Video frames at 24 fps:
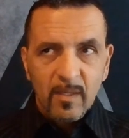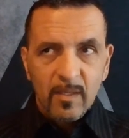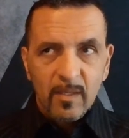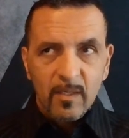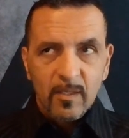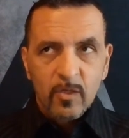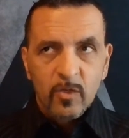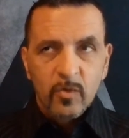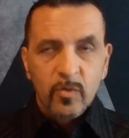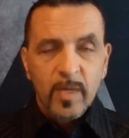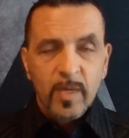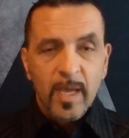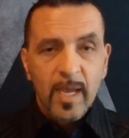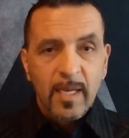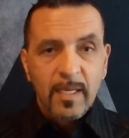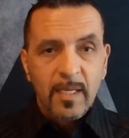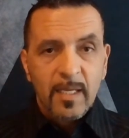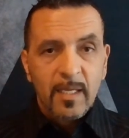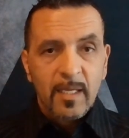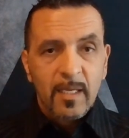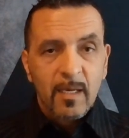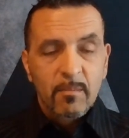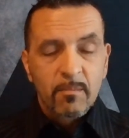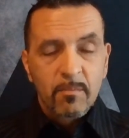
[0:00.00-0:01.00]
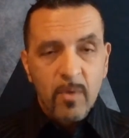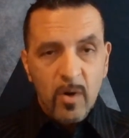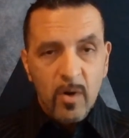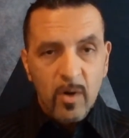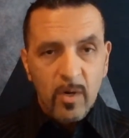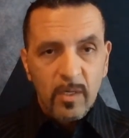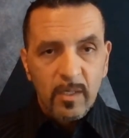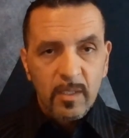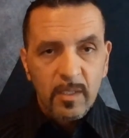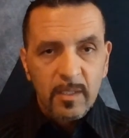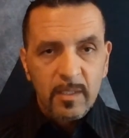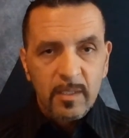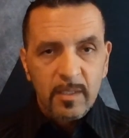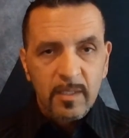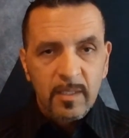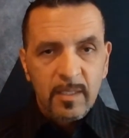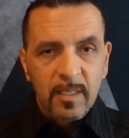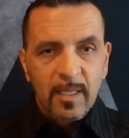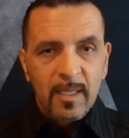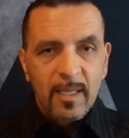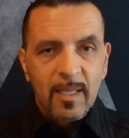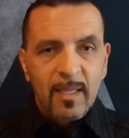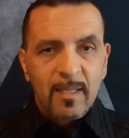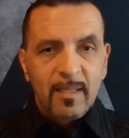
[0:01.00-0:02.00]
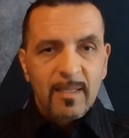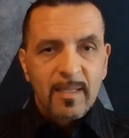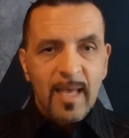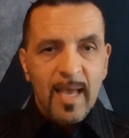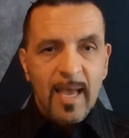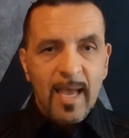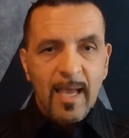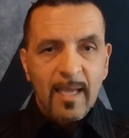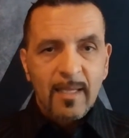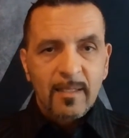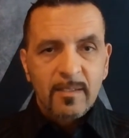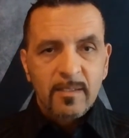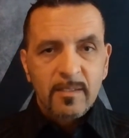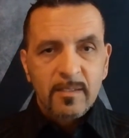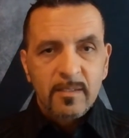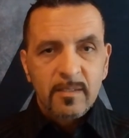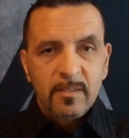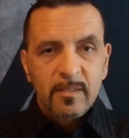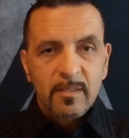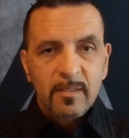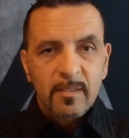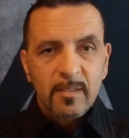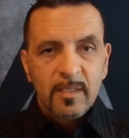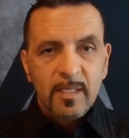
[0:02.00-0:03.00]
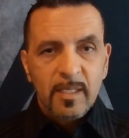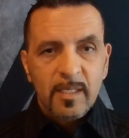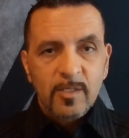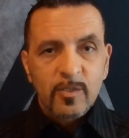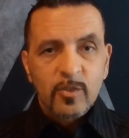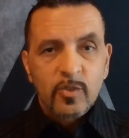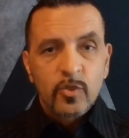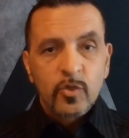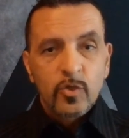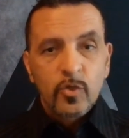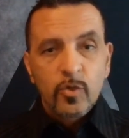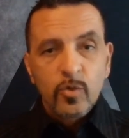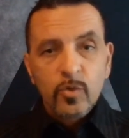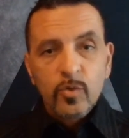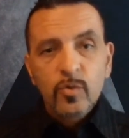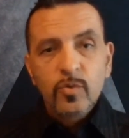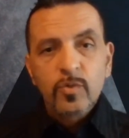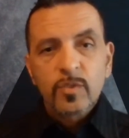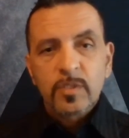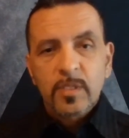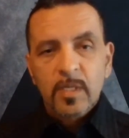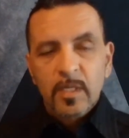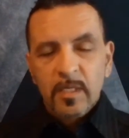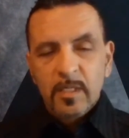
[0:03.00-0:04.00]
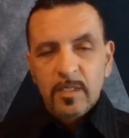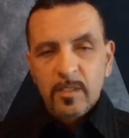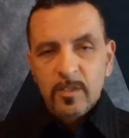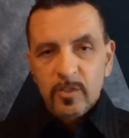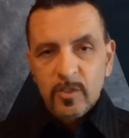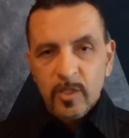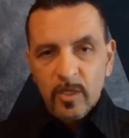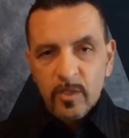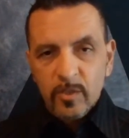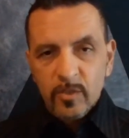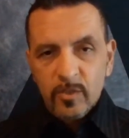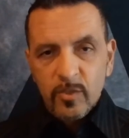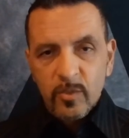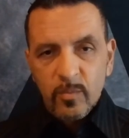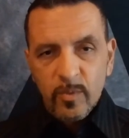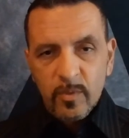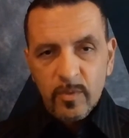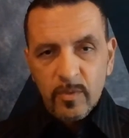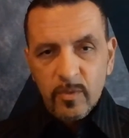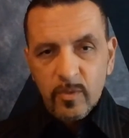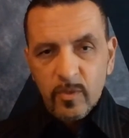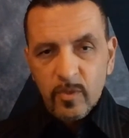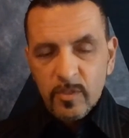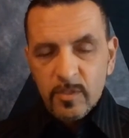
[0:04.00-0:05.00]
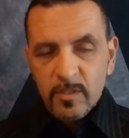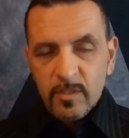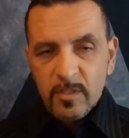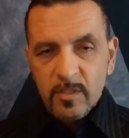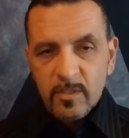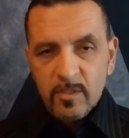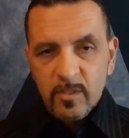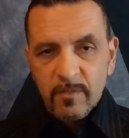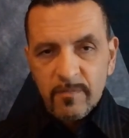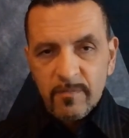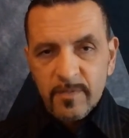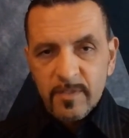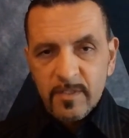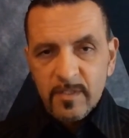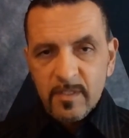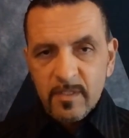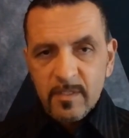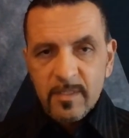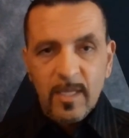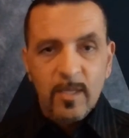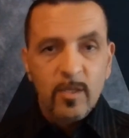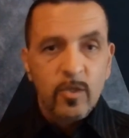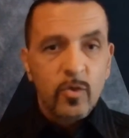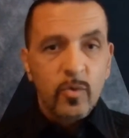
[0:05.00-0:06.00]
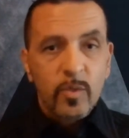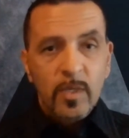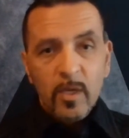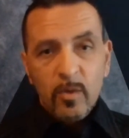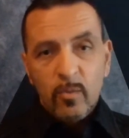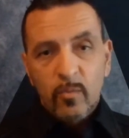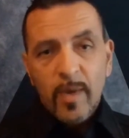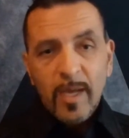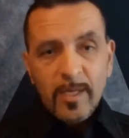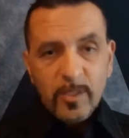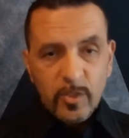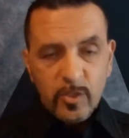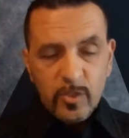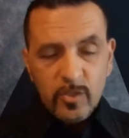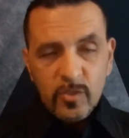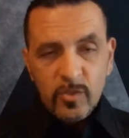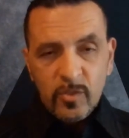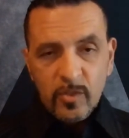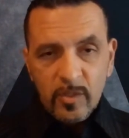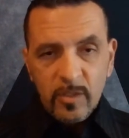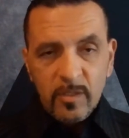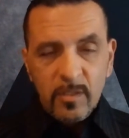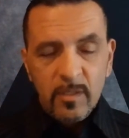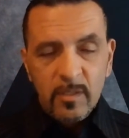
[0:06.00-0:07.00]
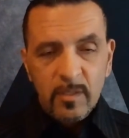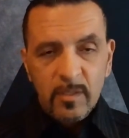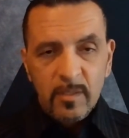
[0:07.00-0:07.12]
creating a mark that is used in conjunction with goods and services that you get registered.